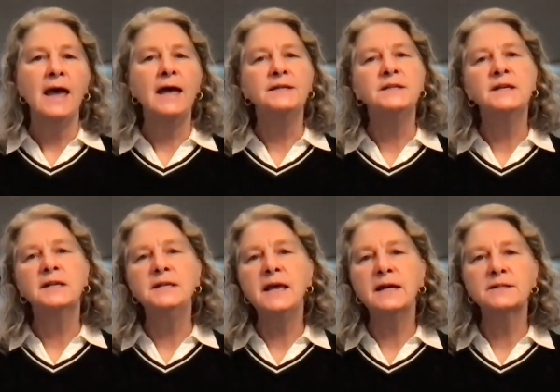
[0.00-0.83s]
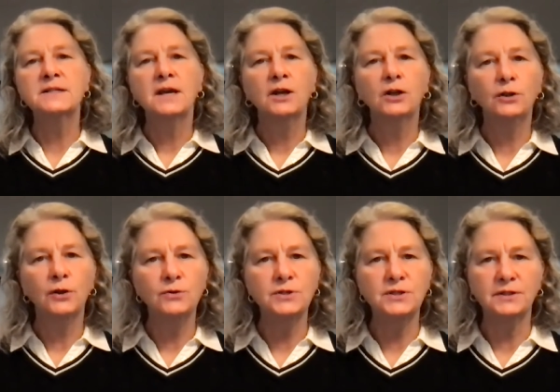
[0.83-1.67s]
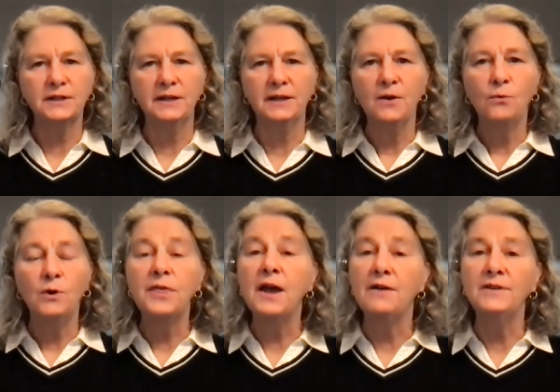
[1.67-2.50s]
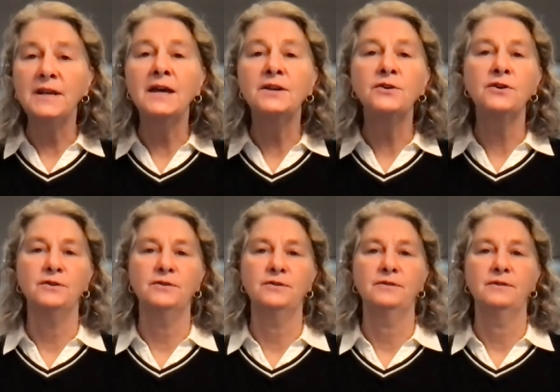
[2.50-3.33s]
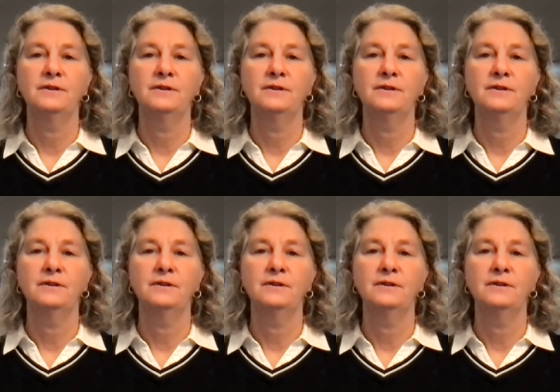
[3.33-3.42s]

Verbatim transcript: and connect closely with heaven and earth,